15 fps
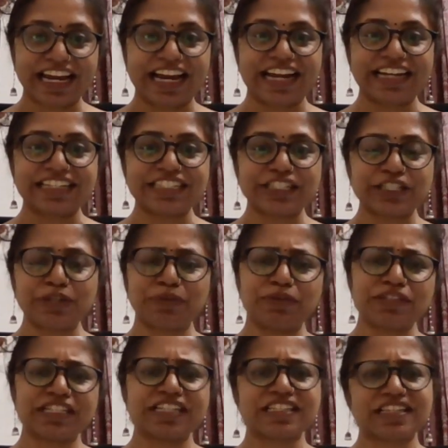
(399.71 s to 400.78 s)
and
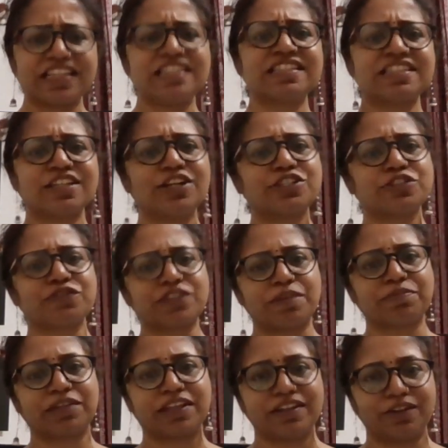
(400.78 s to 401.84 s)
she's in search of
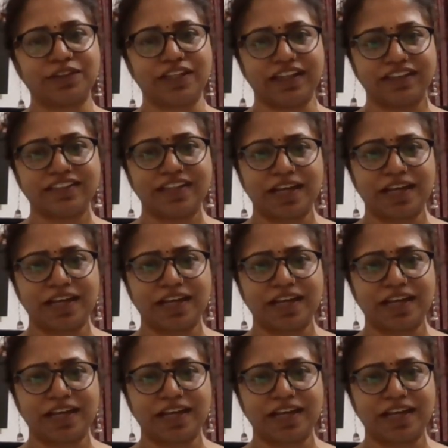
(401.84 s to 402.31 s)
something or the other,